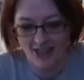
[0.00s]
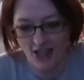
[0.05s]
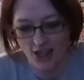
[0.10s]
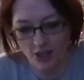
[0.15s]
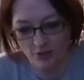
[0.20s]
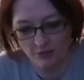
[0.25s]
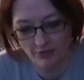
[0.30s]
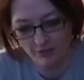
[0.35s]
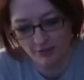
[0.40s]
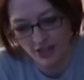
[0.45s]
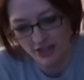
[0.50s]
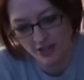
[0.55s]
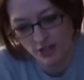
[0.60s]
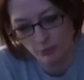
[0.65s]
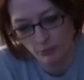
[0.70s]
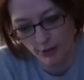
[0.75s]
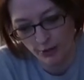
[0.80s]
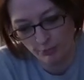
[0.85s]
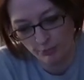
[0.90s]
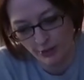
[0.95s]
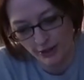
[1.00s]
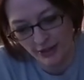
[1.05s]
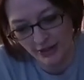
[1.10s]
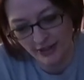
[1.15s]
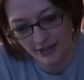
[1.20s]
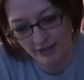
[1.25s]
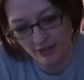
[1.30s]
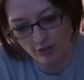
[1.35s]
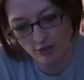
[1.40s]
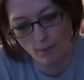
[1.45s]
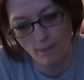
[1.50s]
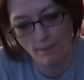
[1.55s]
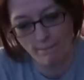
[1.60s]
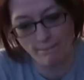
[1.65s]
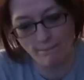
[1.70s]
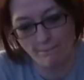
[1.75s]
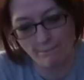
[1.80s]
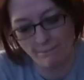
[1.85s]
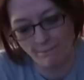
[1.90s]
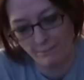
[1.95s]
I will find somewhere to put it.
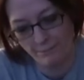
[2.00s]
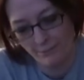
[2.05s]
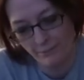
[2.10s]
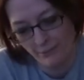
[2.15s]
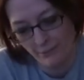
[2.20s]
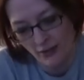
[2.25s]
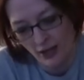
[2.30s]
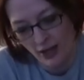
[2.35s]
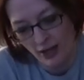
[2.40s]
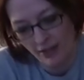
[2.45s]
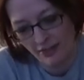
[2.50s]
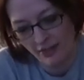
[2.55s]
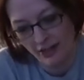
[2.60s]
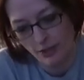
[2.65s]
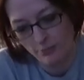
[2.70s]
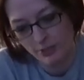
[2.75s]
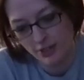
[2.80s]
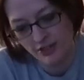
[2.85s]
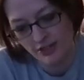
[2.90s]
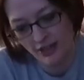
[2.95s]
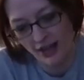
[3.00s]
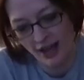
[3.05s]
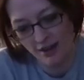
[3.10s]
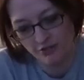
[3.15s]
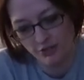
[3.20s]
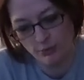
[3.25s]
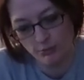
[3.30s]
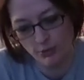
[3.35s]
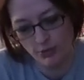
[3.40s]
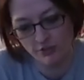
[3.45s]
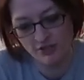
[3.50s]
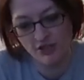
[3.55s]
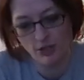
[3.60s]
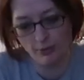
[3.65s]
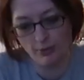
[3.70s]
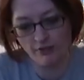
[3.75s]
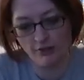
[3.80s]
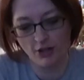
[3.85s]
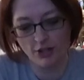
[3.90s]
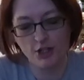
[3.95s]
I think I'm just gonna have to move
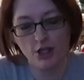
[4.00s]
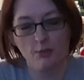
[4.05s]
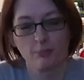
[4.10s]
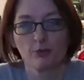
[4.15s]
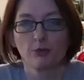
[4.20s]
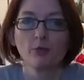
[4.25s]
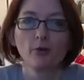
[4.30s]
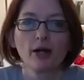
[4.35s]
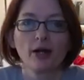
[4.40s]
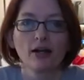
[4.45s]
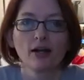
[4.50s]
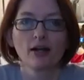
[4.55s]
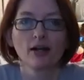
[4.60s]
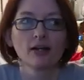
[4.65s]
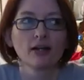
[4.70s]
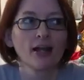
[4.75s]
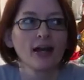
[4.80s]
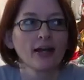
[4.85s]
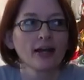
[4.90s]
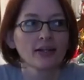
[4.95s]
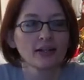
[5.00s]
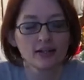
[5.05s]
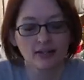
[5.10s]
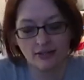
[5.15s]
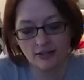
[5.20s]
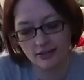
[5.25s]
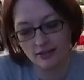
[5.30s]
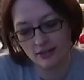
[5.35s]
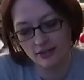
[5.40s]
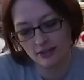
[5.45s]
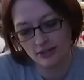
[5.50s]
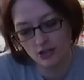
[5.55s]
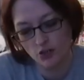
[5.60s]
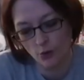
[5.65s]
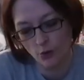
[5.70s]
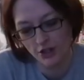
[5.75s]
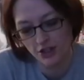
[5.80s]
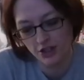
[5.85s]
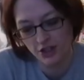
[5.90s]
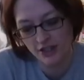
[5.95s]
some of our Tupperware like
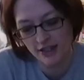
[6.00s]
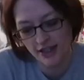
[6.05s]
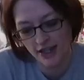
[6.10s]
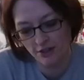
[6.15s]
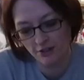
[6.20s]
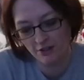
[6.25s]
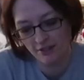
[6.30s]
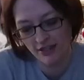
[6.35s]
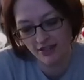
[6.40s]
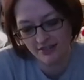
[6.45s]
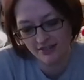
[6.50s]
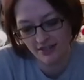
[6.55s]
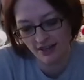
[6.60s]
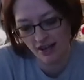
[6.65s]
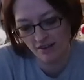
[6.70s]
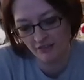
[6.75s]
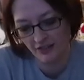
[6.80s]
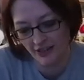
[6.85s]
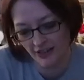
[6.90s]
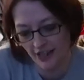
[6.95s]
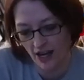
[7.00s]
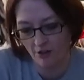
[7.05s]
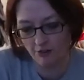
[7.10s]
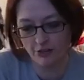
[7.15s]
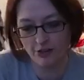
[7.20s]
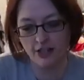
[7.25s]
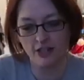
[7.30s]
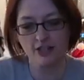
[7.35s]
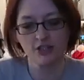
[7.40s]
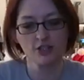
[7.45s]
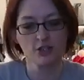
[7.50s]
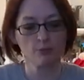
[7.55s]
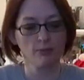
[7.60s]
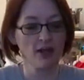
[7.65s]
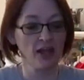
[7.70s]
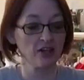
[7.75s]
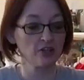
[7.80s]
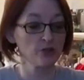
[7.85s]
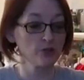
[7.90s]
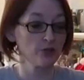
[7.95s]
storage container things that I have on the counter into the
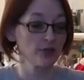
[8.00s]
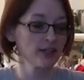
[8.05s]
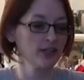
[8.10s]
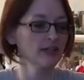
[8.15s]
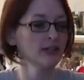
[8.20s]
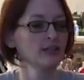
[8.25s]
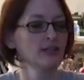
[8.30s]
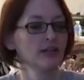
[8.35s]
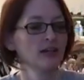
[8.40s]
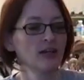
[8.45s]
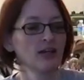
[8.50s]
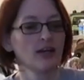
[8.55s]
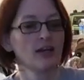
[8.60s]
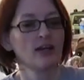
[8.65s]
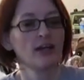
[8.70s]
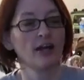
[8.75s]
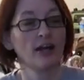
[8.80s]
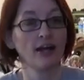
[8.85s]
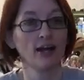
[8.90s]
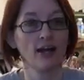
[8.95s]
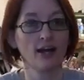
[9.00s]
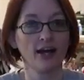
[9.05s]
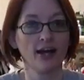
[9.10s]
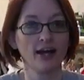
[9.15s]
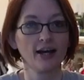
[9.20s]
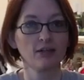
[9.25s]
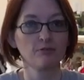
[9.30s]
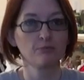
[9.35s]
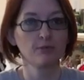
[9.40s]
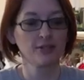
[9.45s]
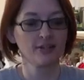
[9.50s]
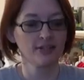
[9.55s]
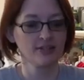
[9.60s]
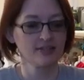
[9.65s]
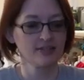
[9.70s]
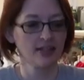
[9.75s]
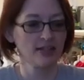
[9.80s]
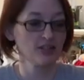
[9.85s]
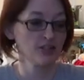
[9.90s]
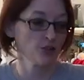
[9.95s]
pantry and put
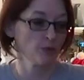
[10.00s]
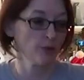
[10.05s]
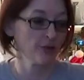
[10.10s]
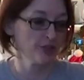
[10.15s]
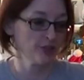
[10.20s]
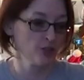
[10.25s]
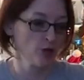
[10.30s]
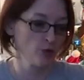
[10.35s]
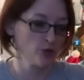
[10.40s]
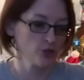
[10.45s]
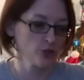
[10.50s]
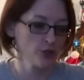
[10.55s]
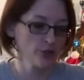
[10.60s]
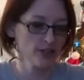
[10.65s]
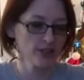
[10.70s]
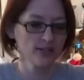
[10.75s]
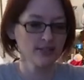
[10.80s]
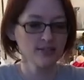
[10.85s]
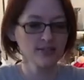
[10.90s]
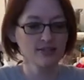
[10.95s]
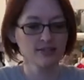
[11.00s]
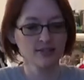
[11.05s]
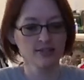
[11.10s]
this next to where the toaster is.